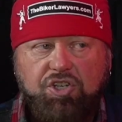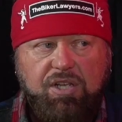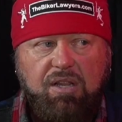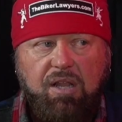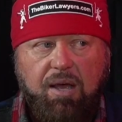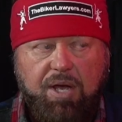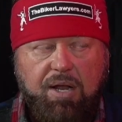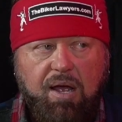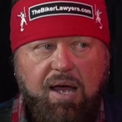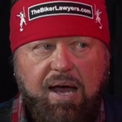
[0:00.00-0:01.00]
limit
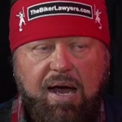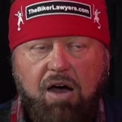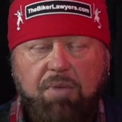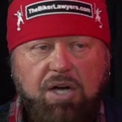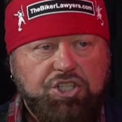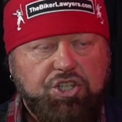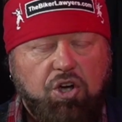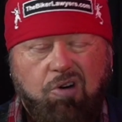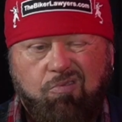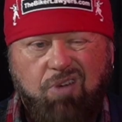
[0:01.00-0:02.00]
how much
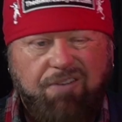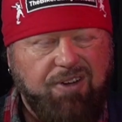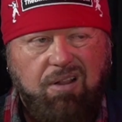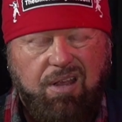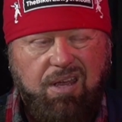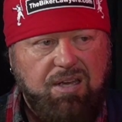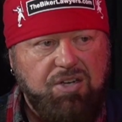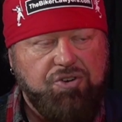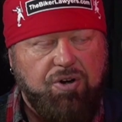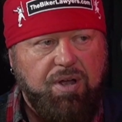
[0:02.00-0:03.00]
horrifically
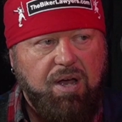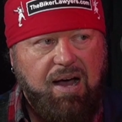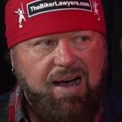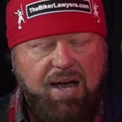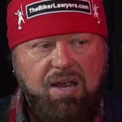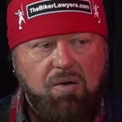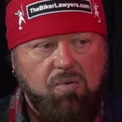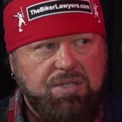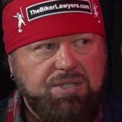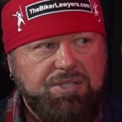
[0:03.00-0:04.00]
injured
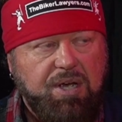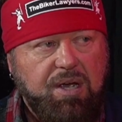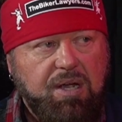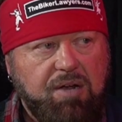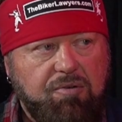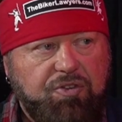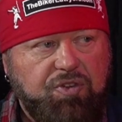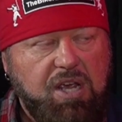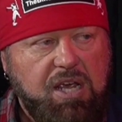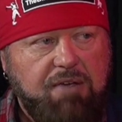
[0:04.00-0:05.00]
Iowans can
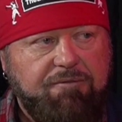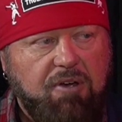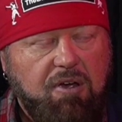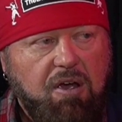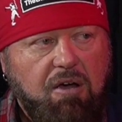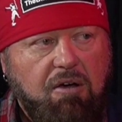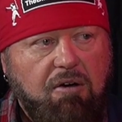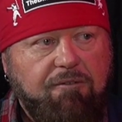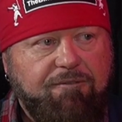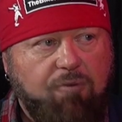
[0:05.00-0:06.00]
receive
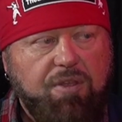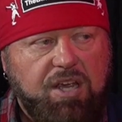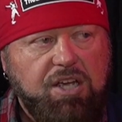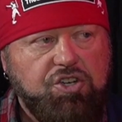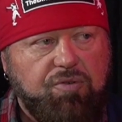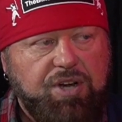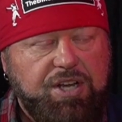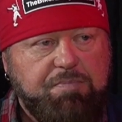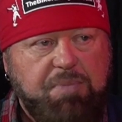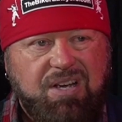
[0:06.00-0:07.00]
for the
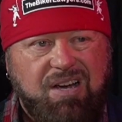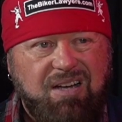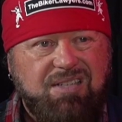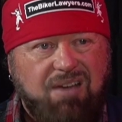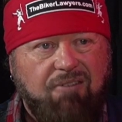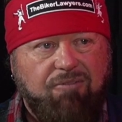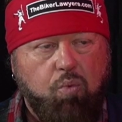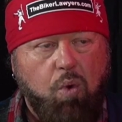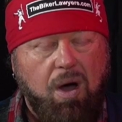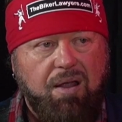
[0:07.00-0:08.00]
injuries because of
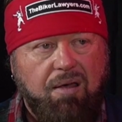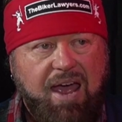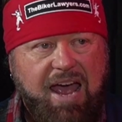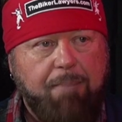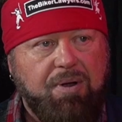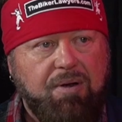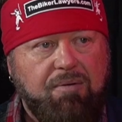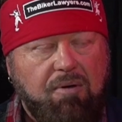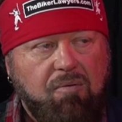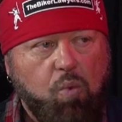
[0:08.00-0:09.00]
what happened
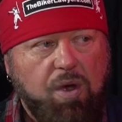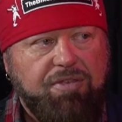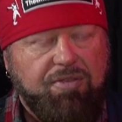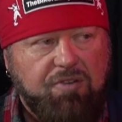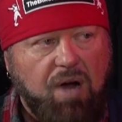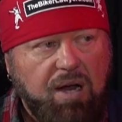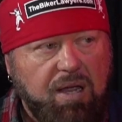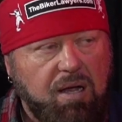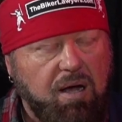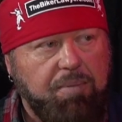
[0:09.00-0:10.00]
with the trucking company.